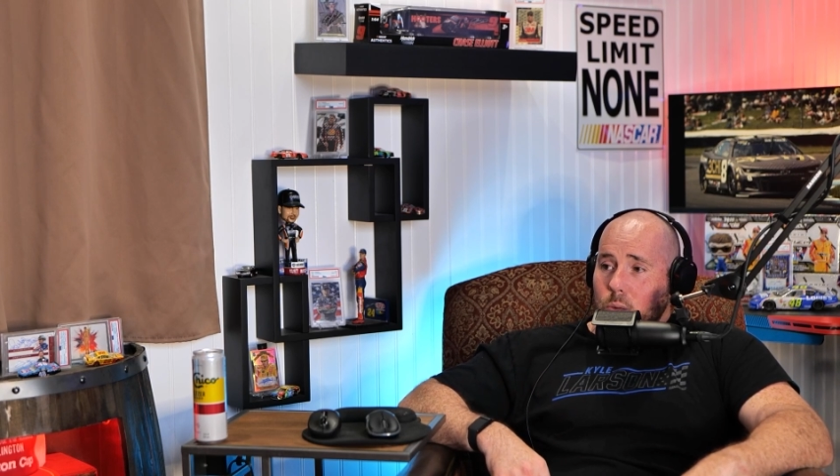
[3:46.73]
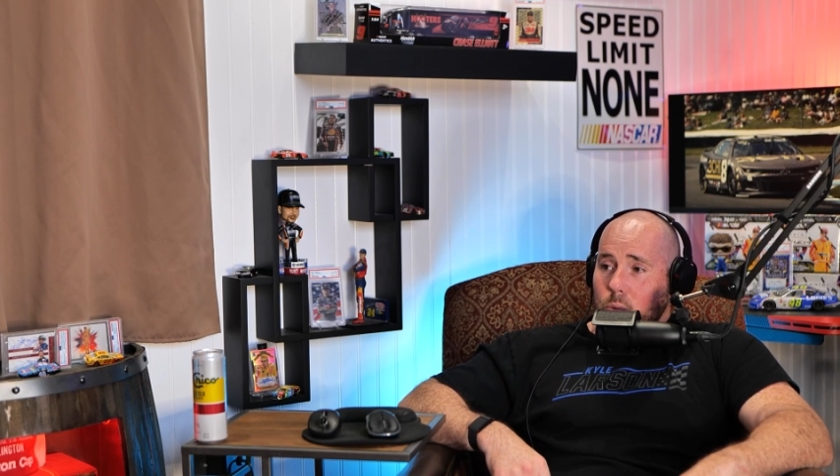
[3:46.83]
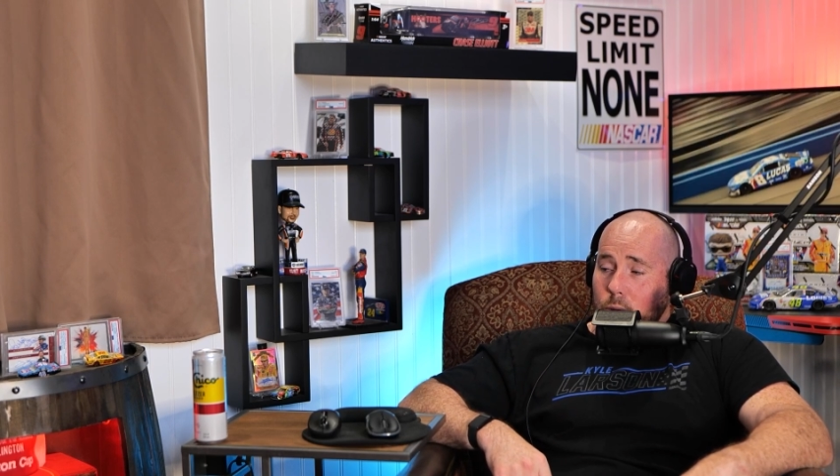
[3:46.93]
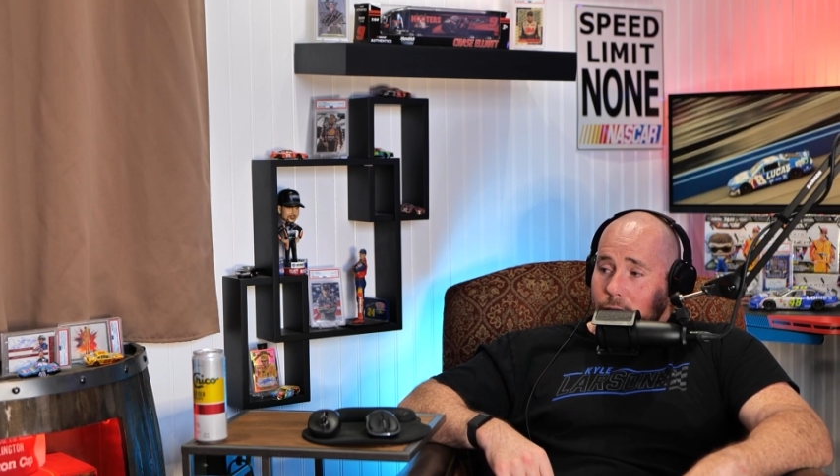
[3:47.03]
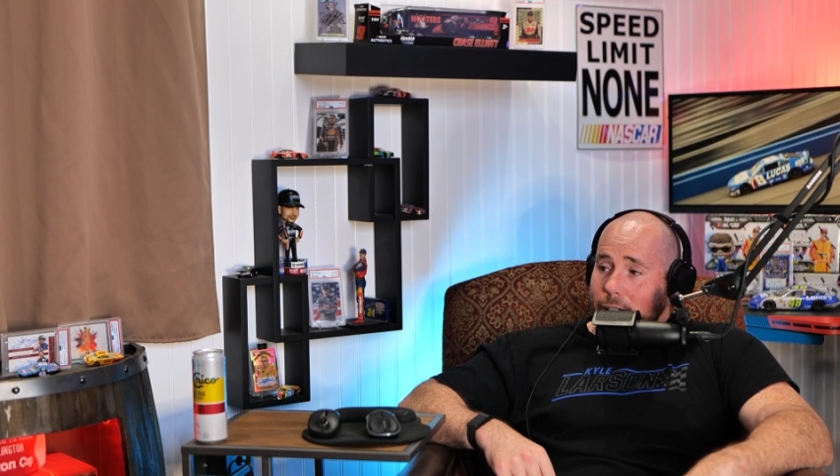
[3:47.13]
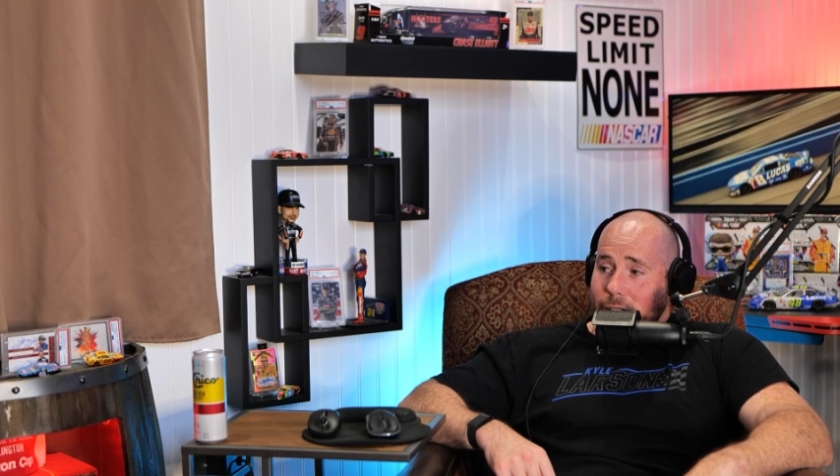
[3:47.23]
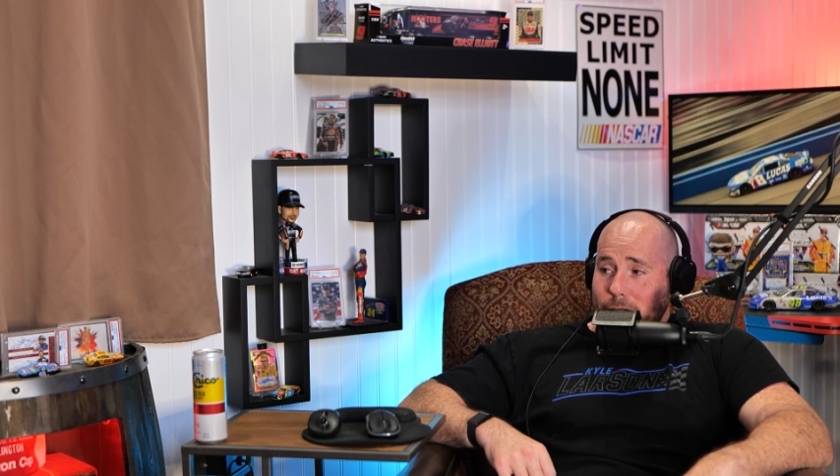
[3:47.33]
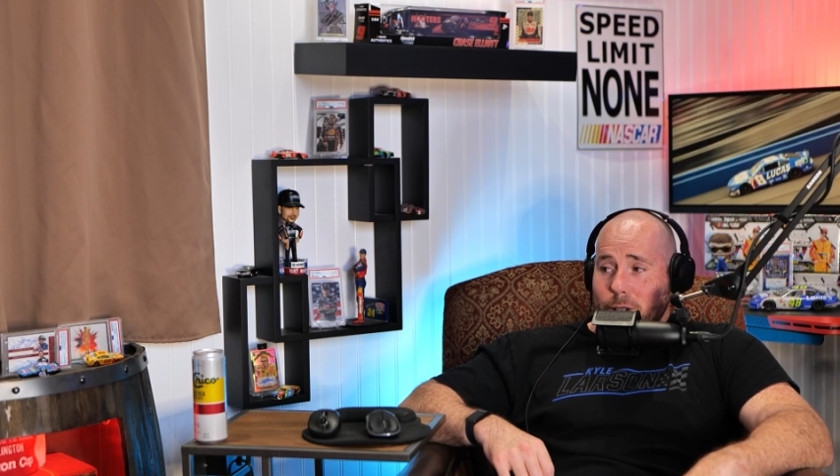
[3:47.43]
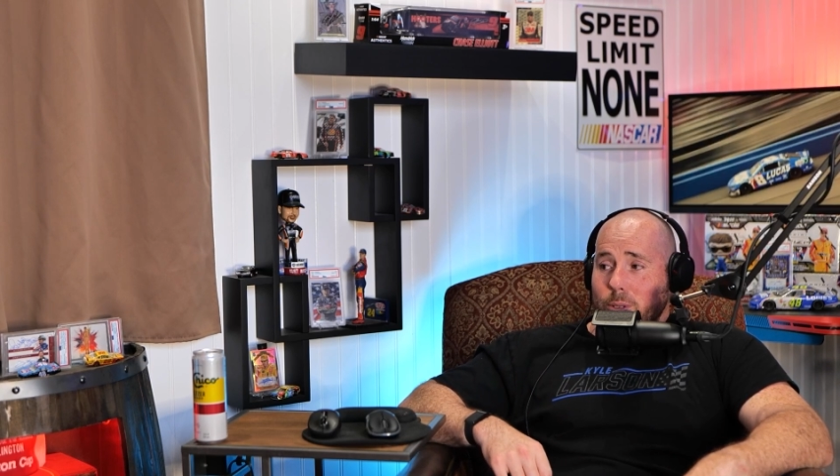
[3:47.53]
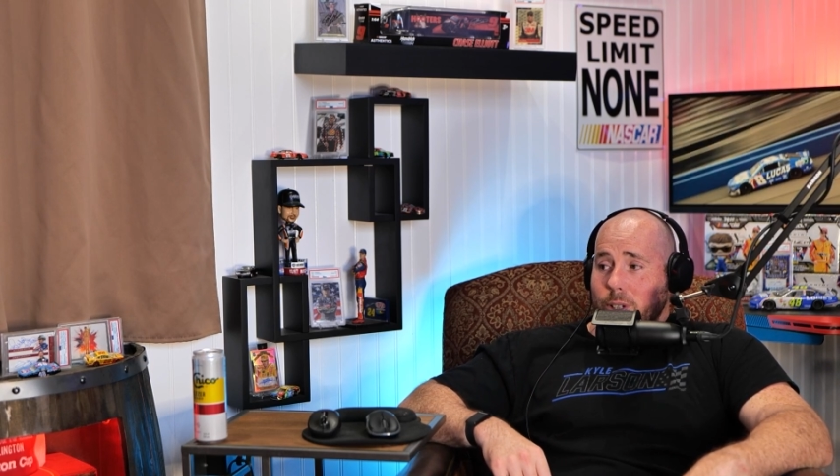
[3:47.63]
really
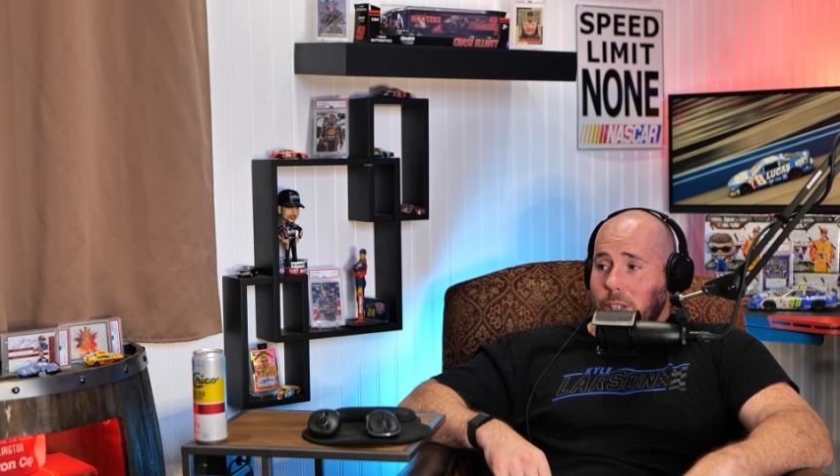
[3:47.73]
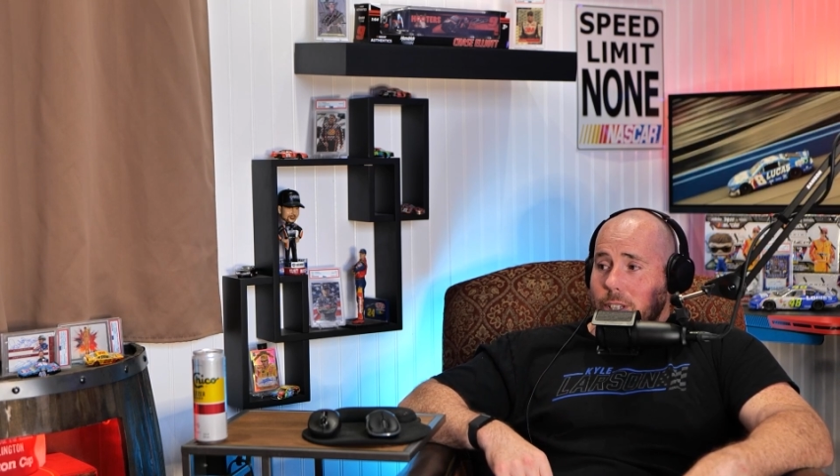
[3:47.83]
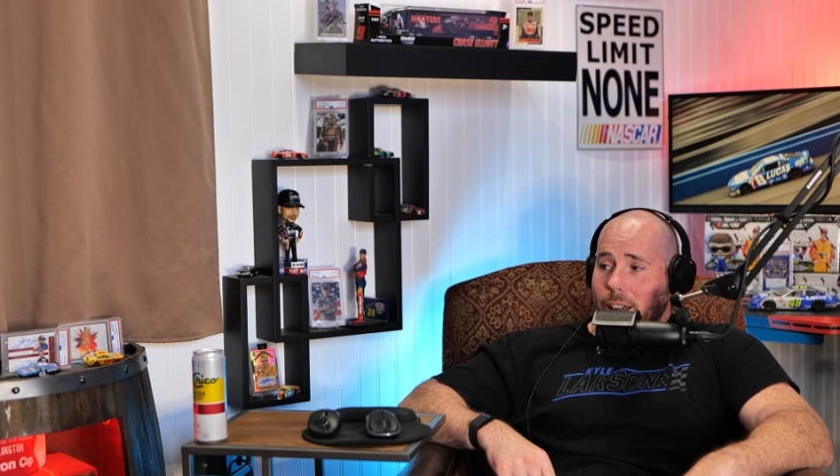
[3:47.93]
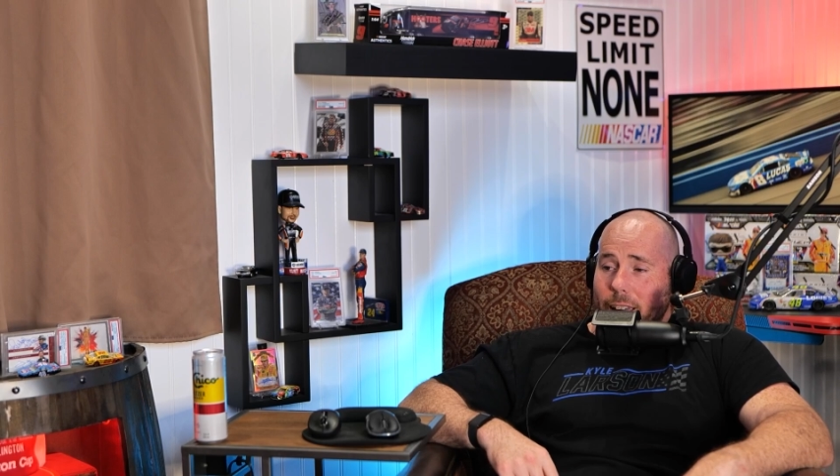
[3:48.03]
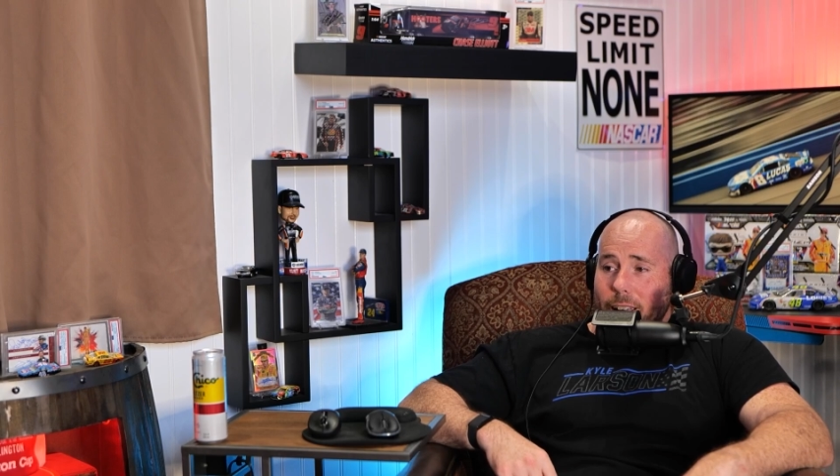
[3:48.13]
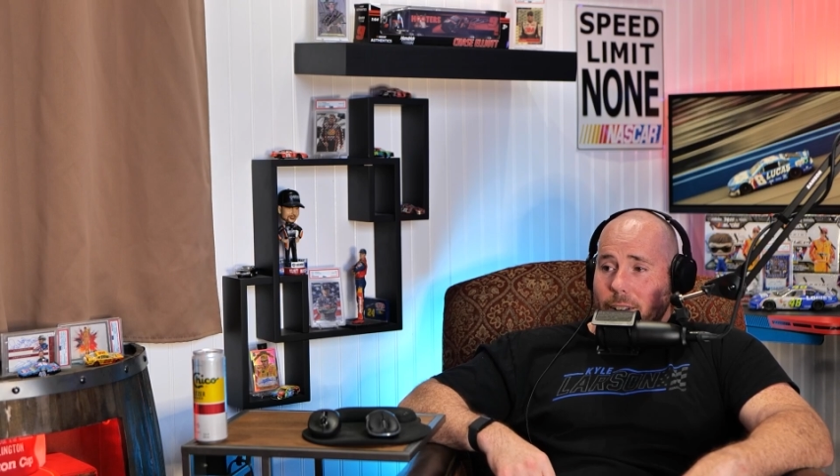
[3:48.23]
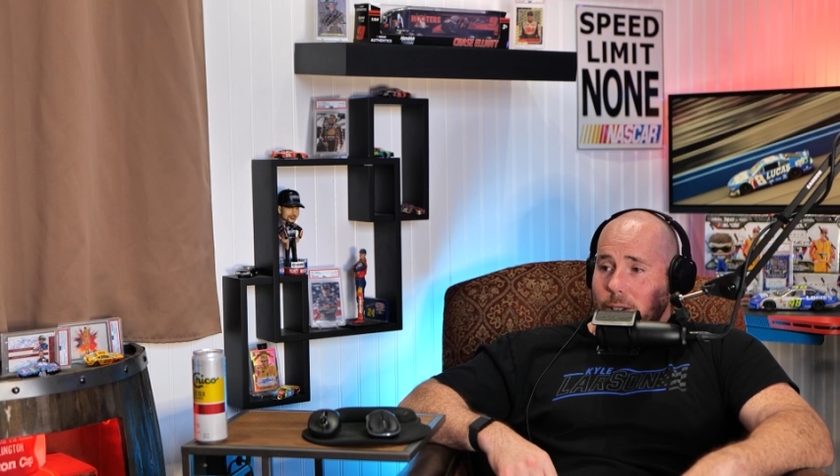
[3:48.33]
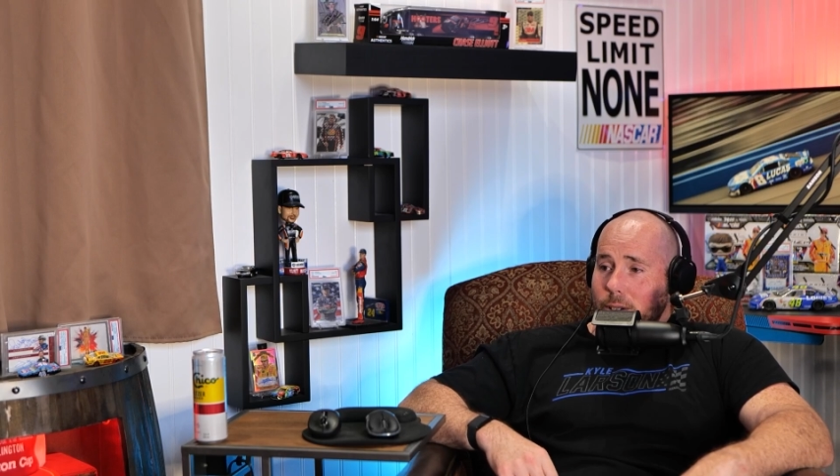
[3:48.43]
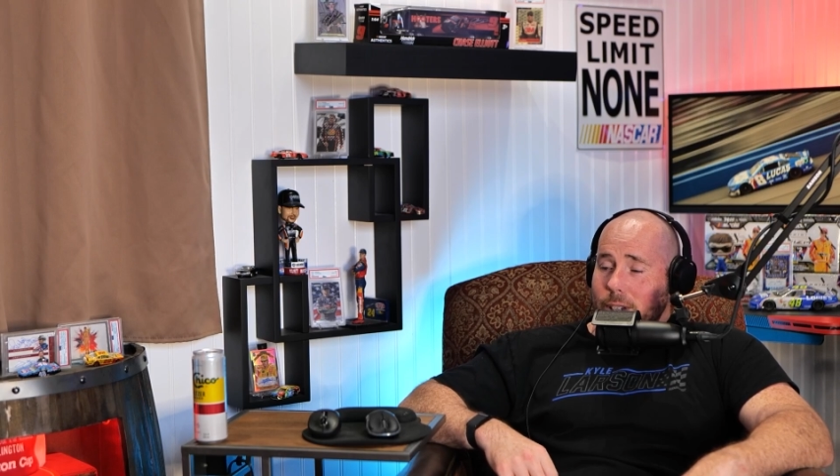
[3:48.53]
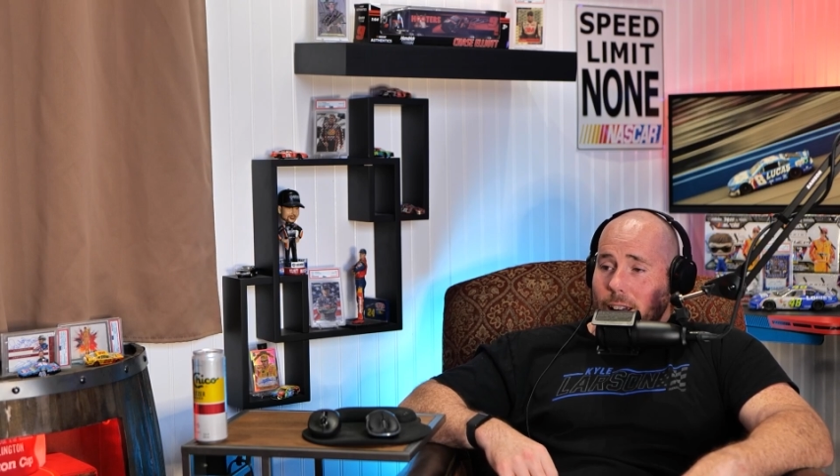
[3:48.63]
soon because they
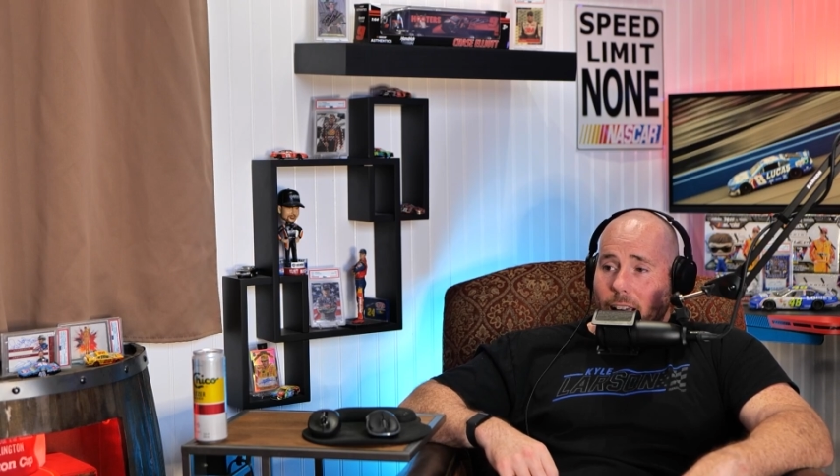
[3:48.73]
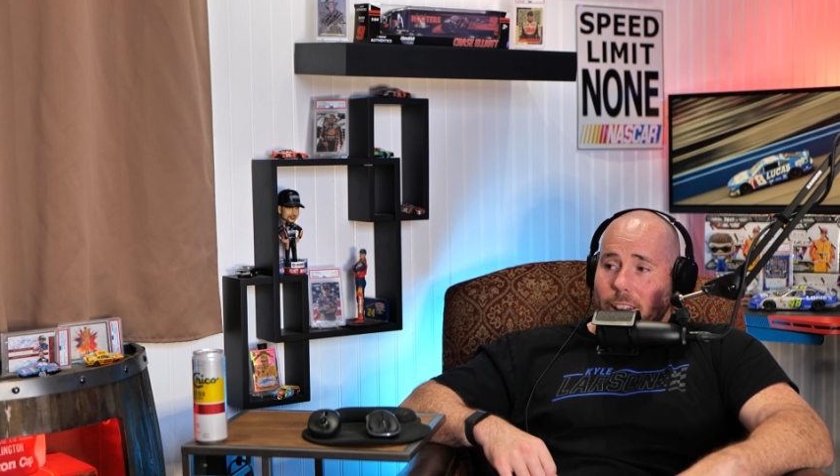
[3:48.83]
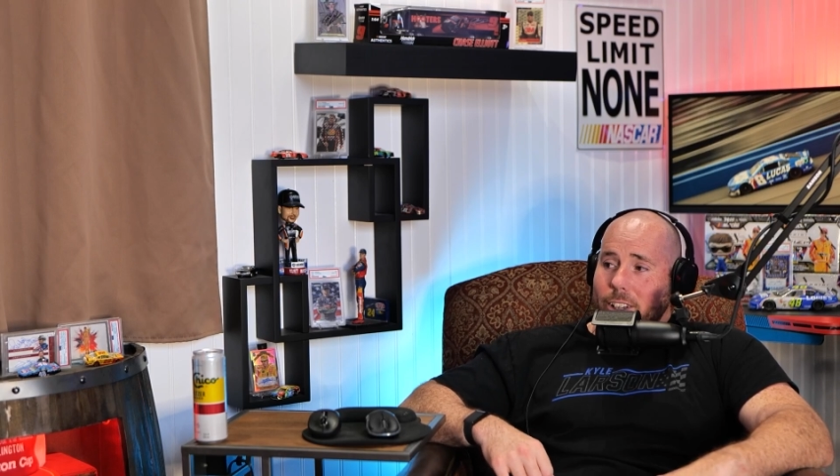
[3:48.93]
did not look